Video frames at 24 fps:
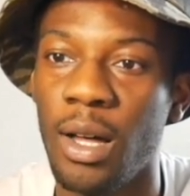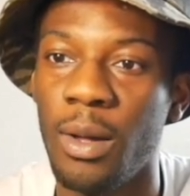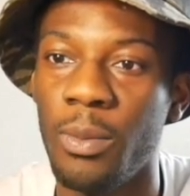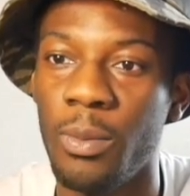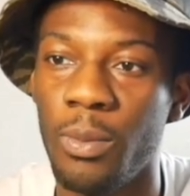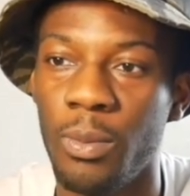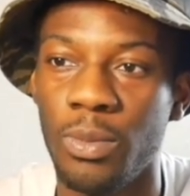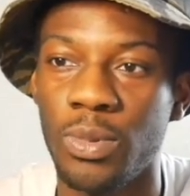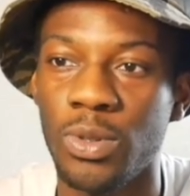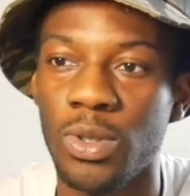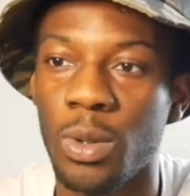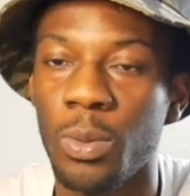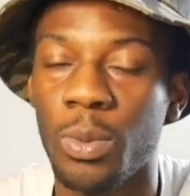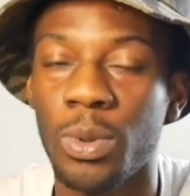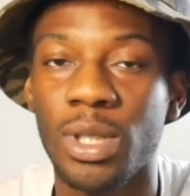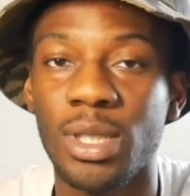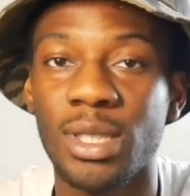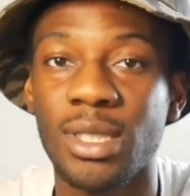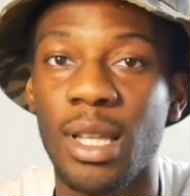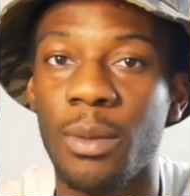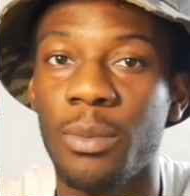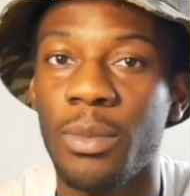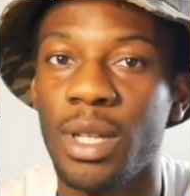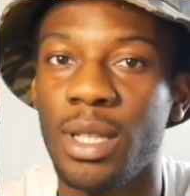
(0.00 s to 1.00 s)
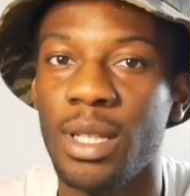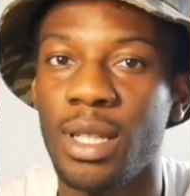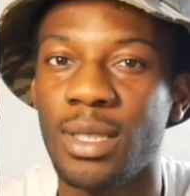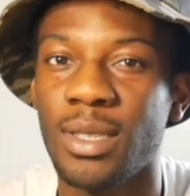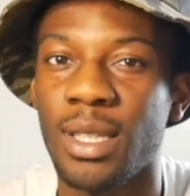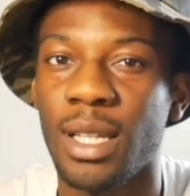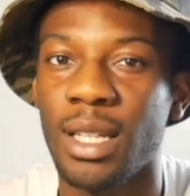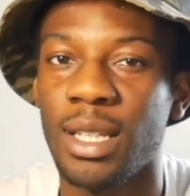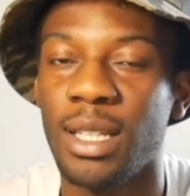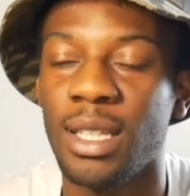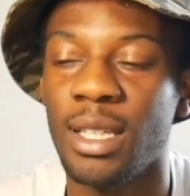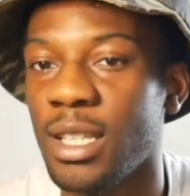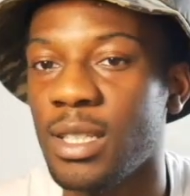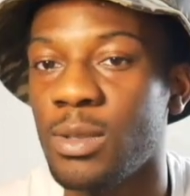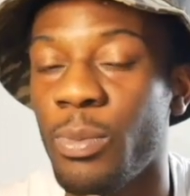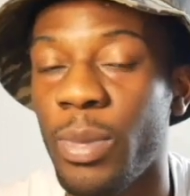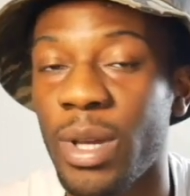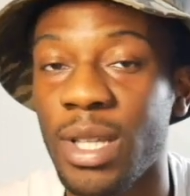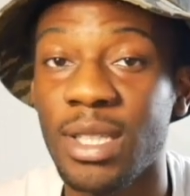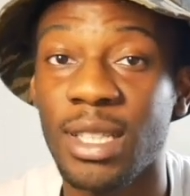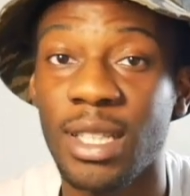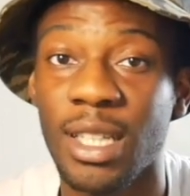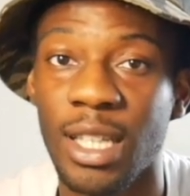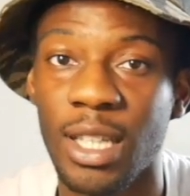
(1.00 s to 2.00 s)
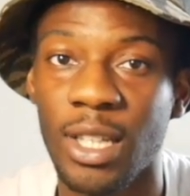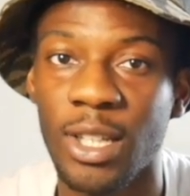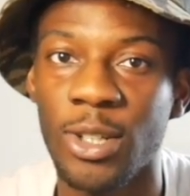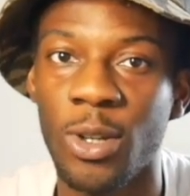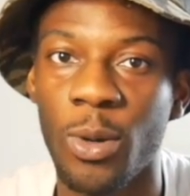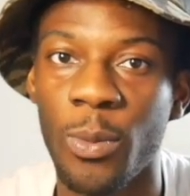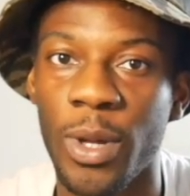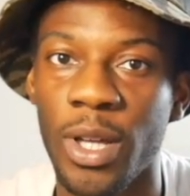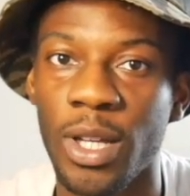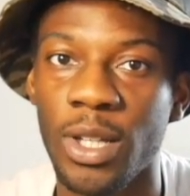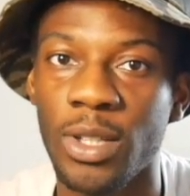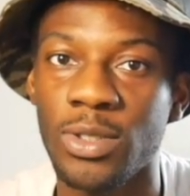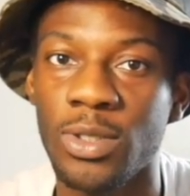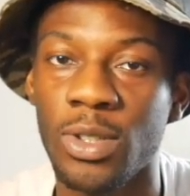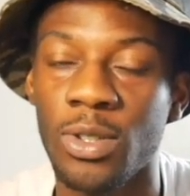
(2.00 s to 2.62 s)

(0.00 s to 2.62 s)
So what does that mean exactly? It's basic economics.